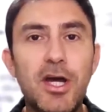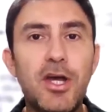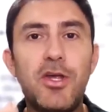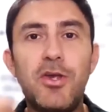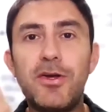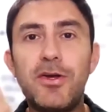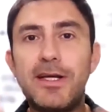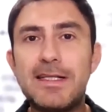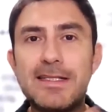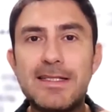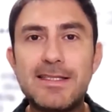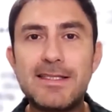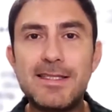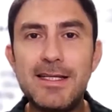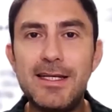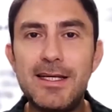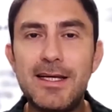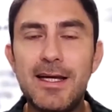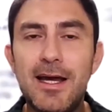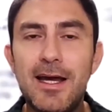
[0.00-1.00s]
you can
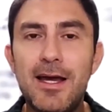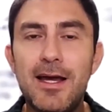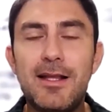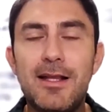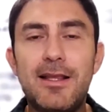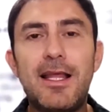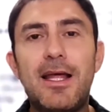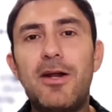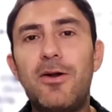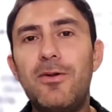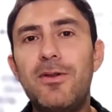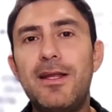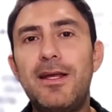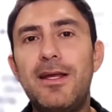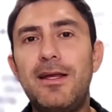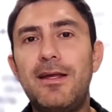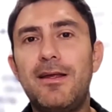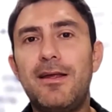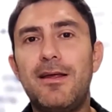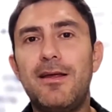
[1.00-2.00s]
see not
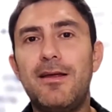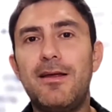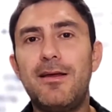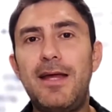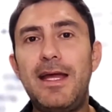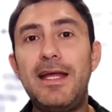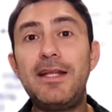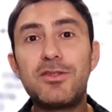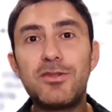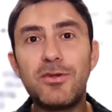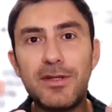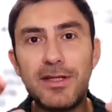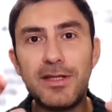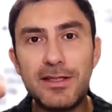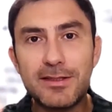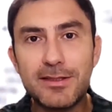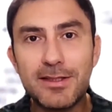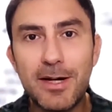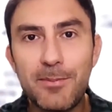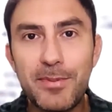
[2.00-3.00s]
only into
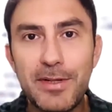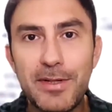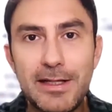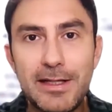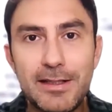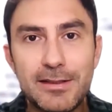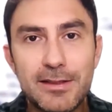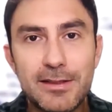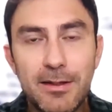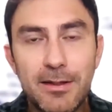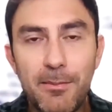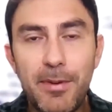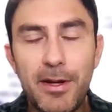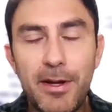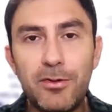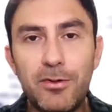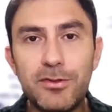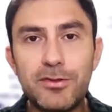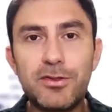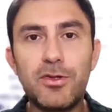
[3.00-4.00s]
these companies, but
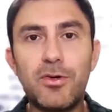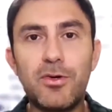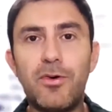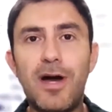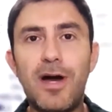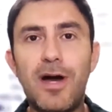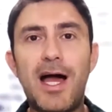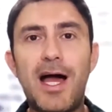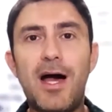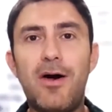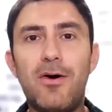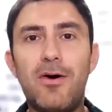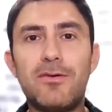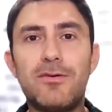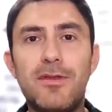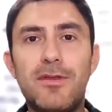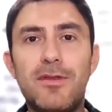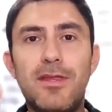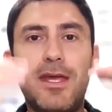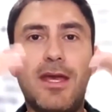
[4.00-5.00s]
also how
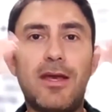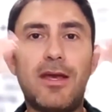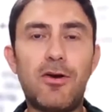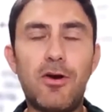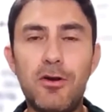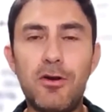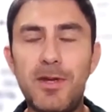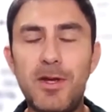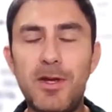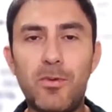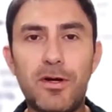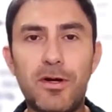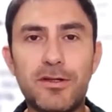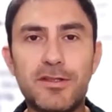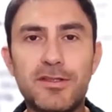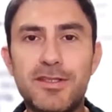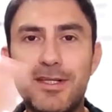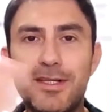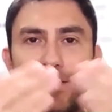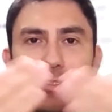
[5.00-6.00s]
the economy
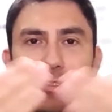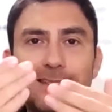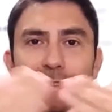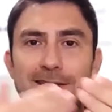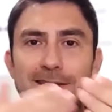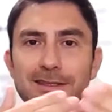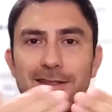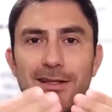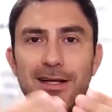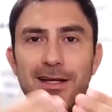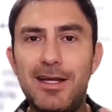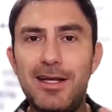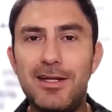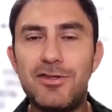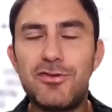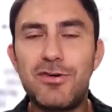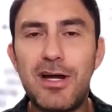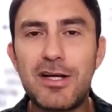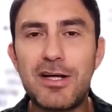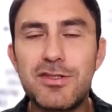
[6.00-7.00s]
works, because it's
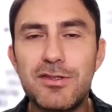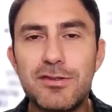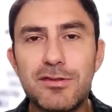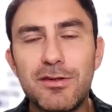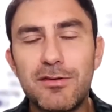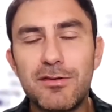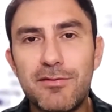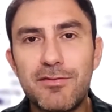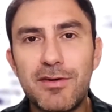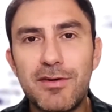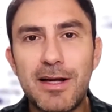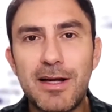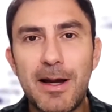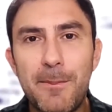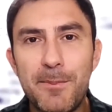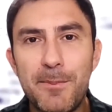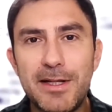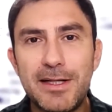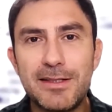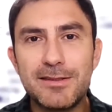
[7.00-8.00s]
interactions of different
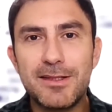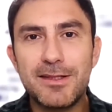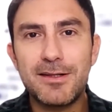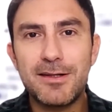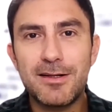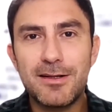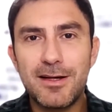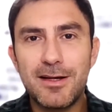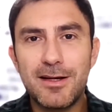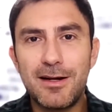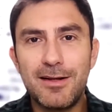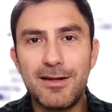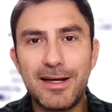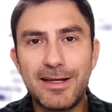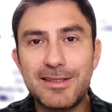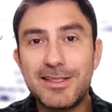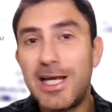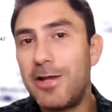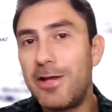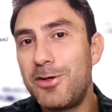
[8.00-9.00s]
companies that are kind of like
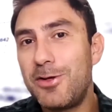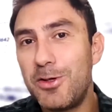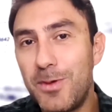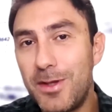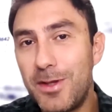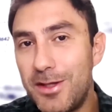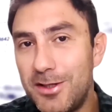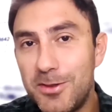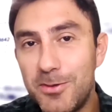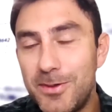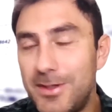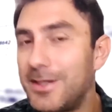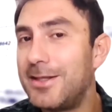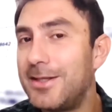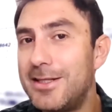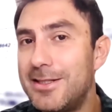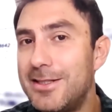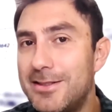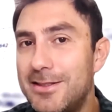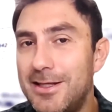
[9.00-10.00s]
telling you what they're doing in
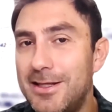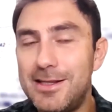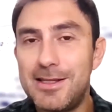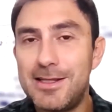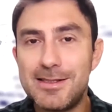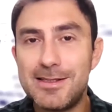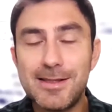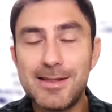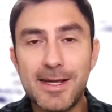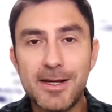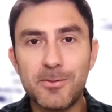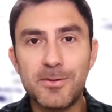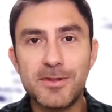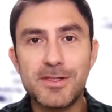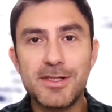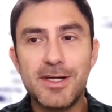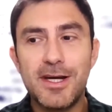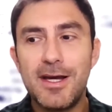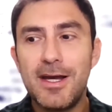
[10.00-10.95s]
this language.